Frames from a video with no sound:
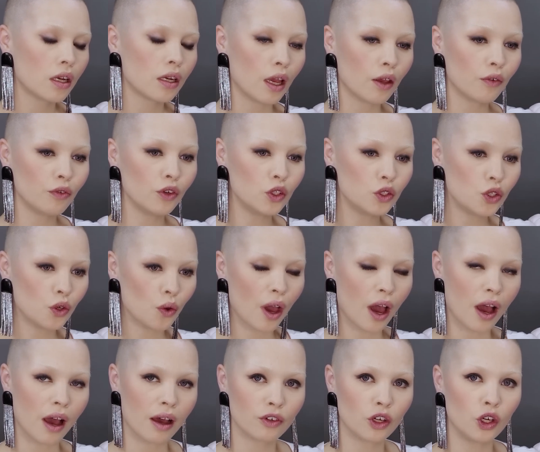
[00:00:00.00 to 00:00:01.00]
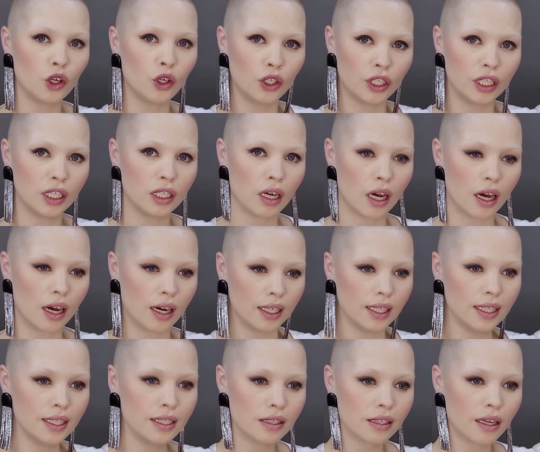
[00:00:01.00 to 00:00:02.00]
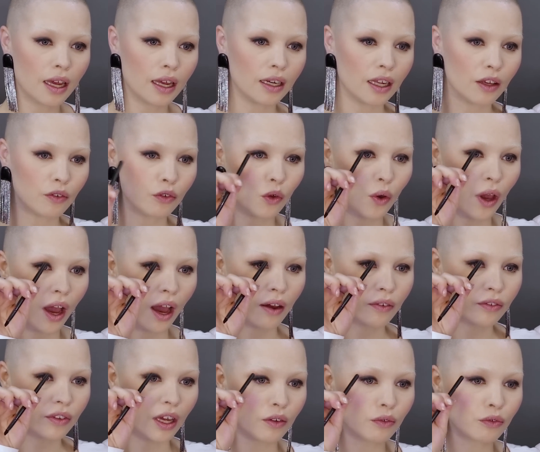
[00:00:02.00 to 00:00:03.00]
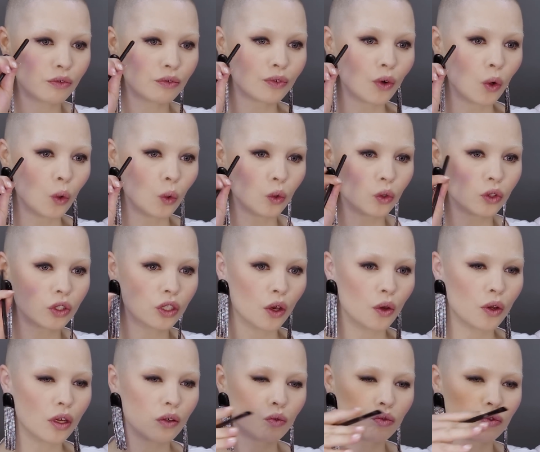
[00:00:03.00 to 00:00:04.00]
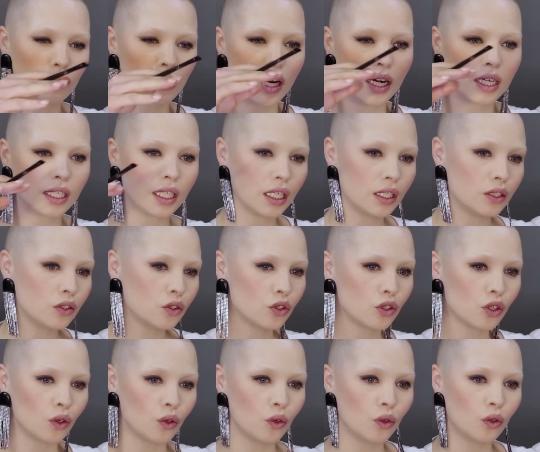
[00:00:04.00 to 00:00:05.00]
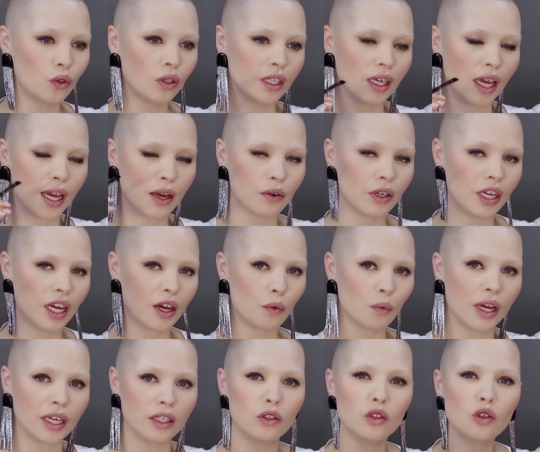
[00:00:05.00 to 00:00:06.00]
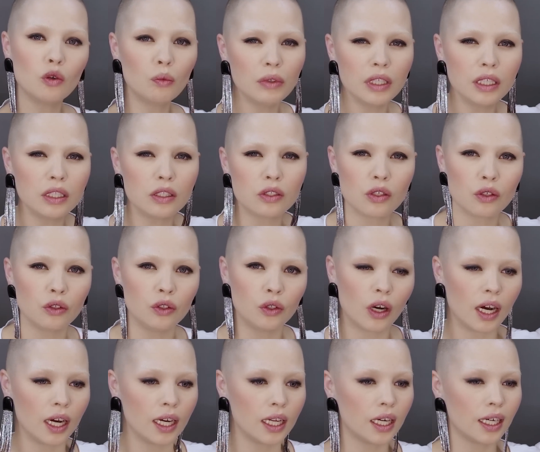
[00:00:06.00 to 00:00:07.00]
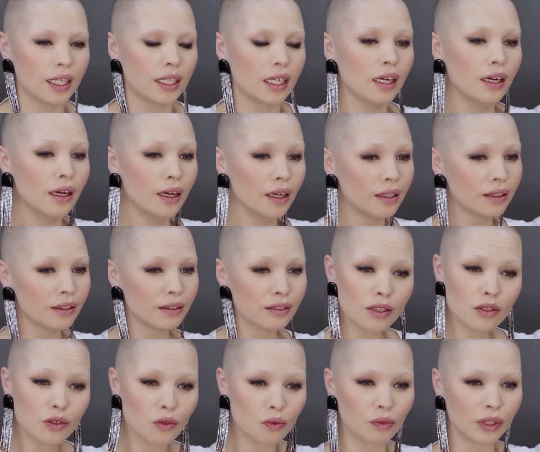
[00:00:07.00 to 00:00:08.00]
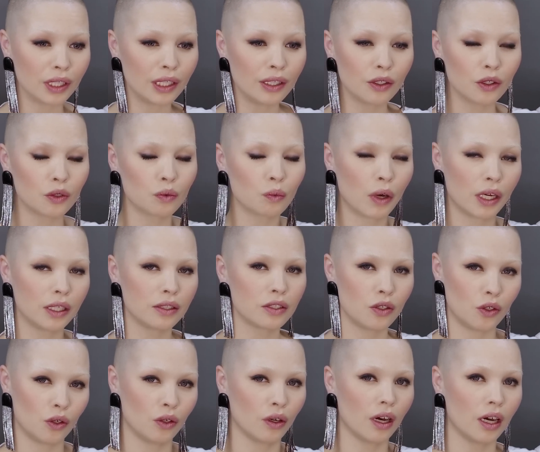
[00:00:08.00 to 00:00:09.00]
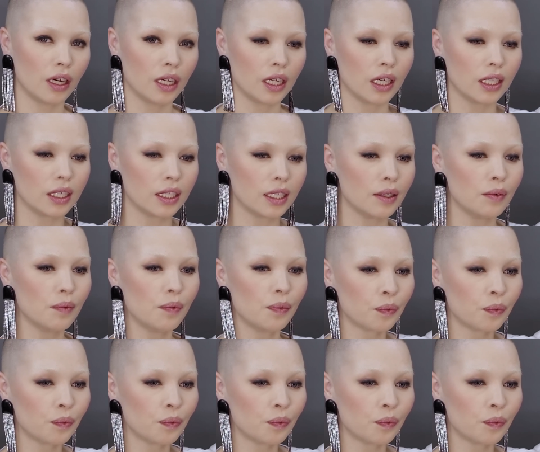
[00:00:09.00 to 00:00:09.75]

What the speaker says: Now, if you do have hooded eyes, and if you have that fold going right into the area where you normally do your eyeliner, this is a really good way to do your eyeliner.